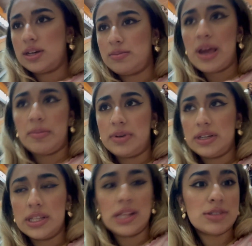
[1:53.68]
babe,
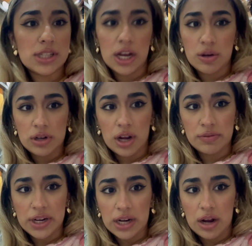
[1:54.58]
there was a lot going on
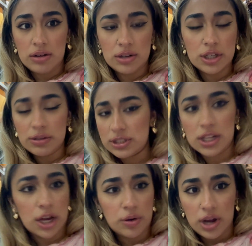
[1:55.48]
right now. Or there was a
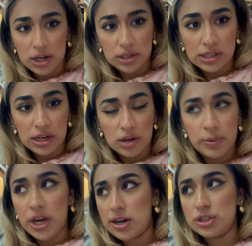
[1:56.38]
lot going on earlier.
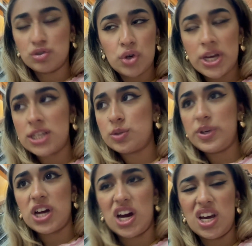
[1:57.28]
We got our drinks,
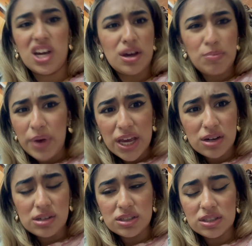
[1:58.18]
we got
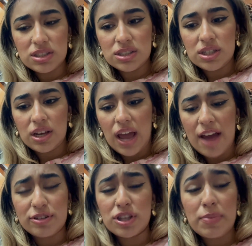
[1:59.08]
bagels.
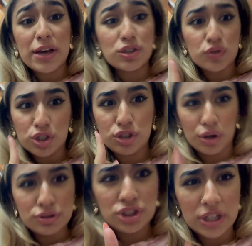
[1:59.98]
After the bagels were
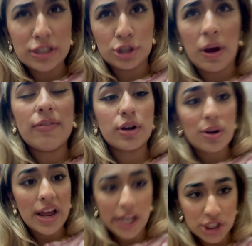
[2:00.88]
so shit. Don't ever go
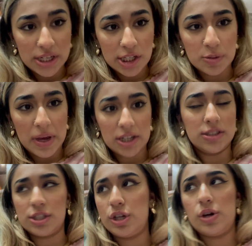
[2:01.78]
to H&H Bagels in New